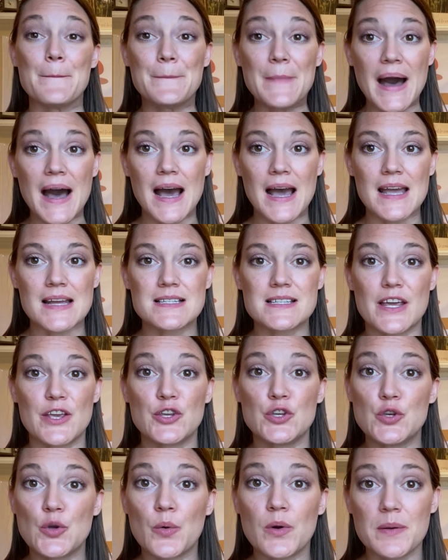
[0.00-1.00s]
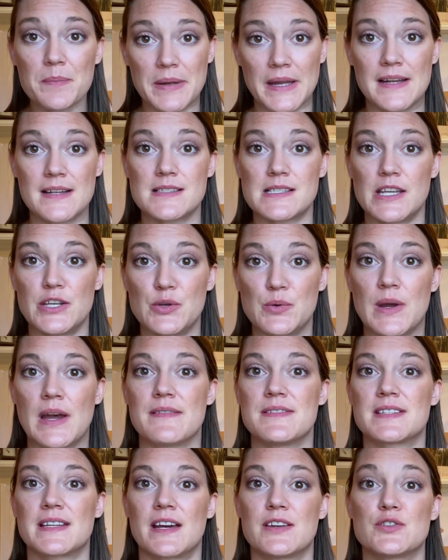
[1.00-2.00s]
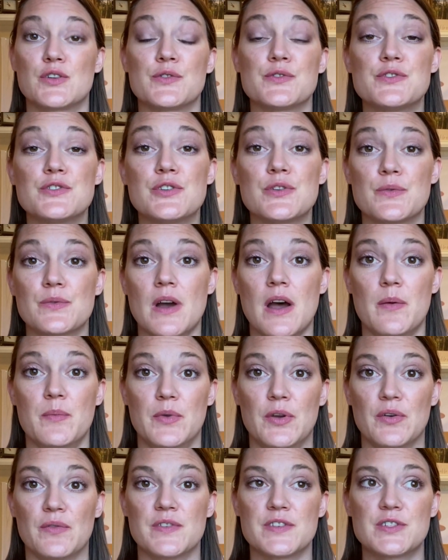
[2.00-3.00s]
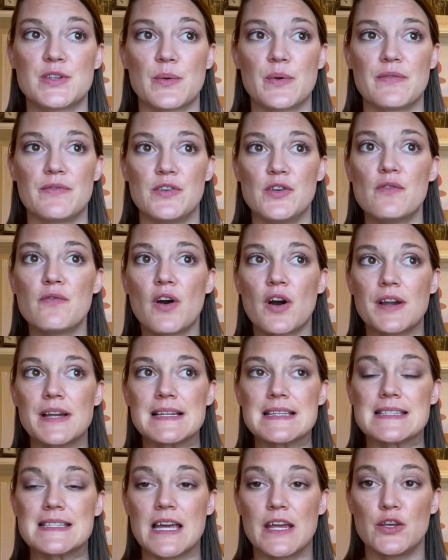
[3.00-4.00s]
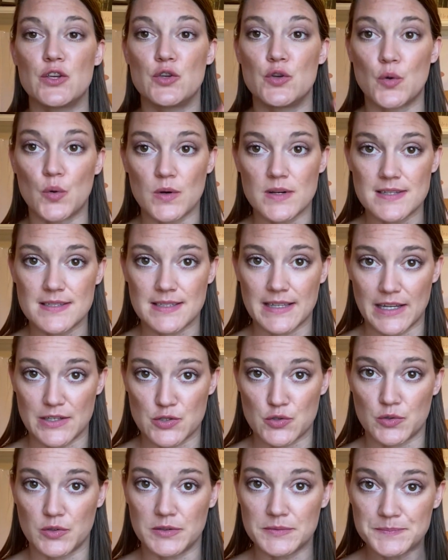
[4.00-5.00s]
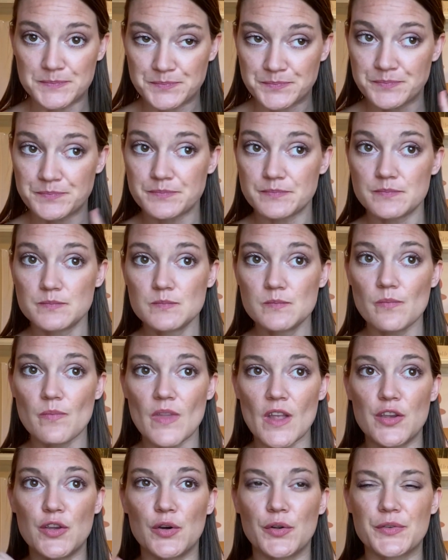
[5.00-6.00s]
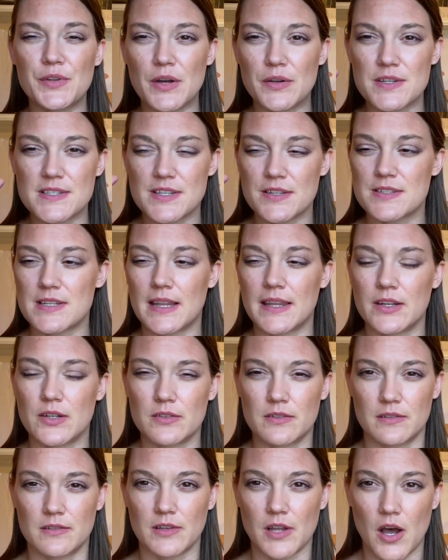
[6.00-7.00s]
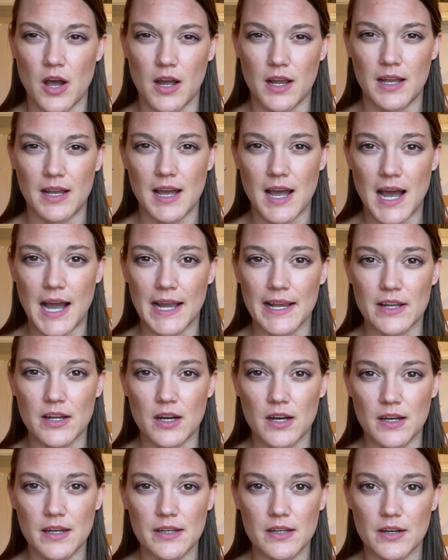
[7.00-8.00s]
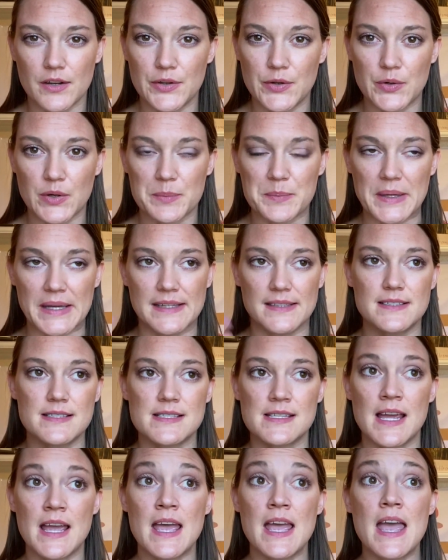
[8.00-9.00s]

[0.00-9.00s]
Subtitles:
But your pins that you have scheduled do not move. So if you've already set your schedule, you'll notice there's a little lock icon on your pins.